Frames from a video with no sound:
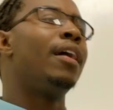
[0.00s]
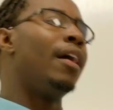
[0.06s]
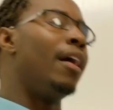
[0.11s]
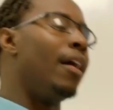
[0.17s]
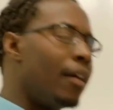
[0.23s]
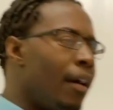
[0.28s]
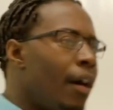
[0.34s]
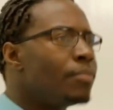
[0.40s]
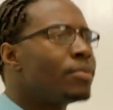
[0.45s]
Uh,
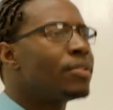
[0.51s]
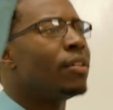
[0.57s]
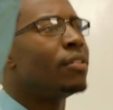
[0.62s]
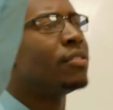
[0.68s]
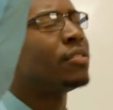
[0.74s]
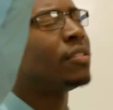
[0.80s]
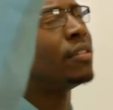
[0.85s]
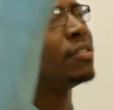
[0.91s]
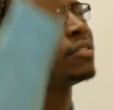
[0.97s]
I, am sorry,
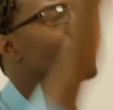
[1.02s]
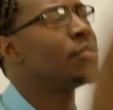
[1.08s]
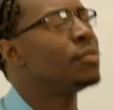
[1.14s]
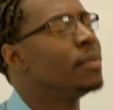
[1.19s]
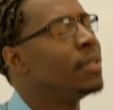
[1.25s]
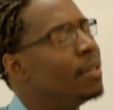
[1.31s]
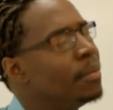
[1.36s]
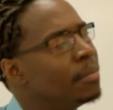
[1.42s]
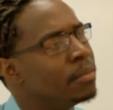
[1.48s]
sir. Excuse me.
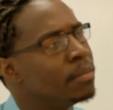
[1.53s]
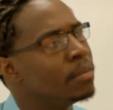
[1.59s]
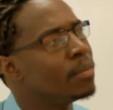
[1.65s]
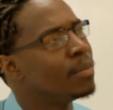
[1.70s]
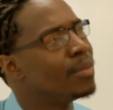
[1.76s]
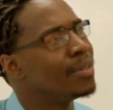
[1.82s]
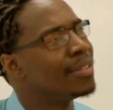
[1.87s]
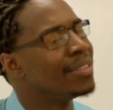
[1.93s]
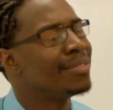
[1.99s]
Um,
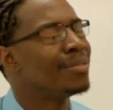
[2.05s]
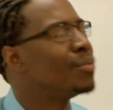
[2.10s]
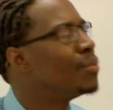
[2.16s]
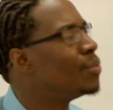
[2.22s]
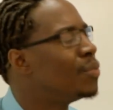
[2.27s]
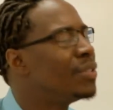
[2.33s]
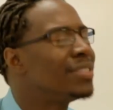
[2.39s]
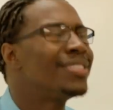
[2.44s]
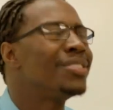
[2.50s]

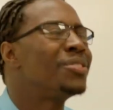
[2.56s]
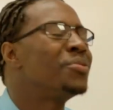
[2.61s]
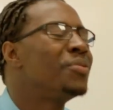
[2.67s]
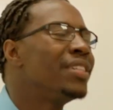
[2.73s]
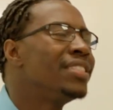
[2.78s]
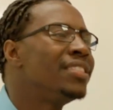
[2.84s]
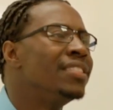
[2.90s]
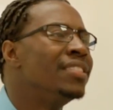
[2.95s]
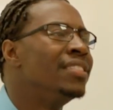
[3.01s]
what
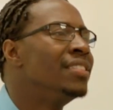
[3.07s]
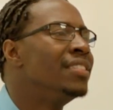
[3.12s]
situation?